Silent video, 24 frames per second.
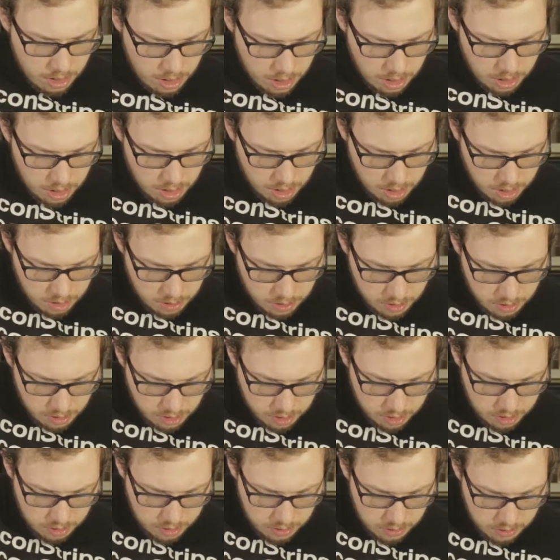
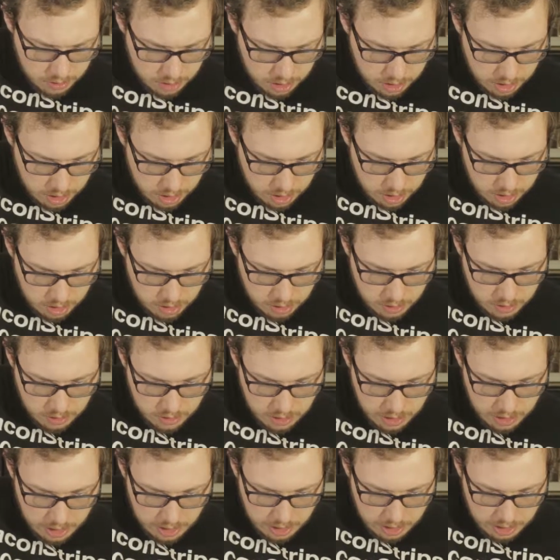Oh no,
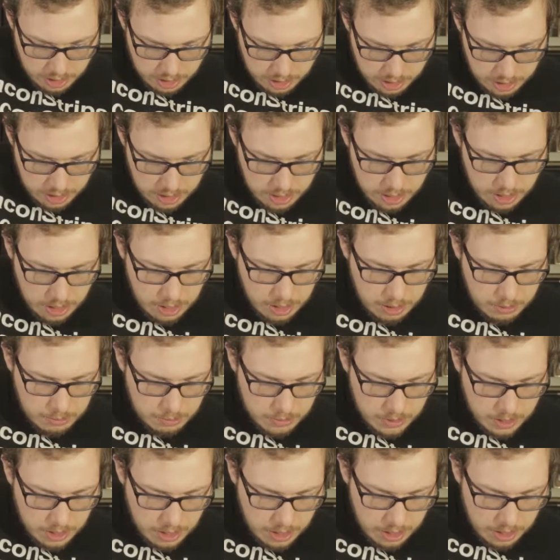they did the
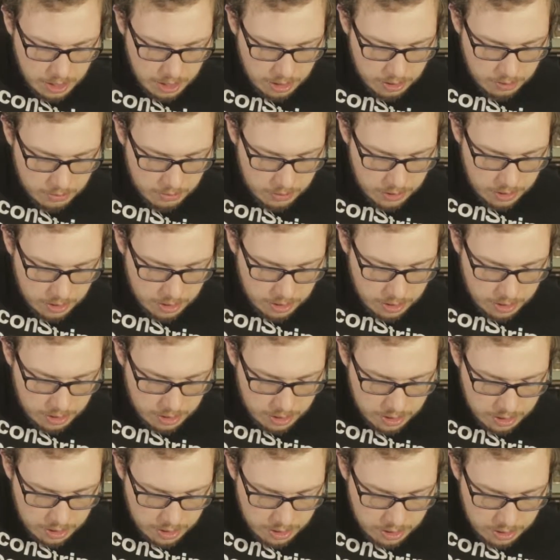behind thing,
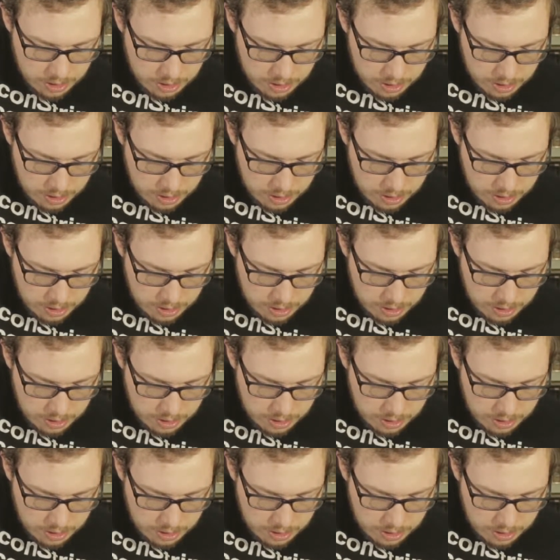didn't they?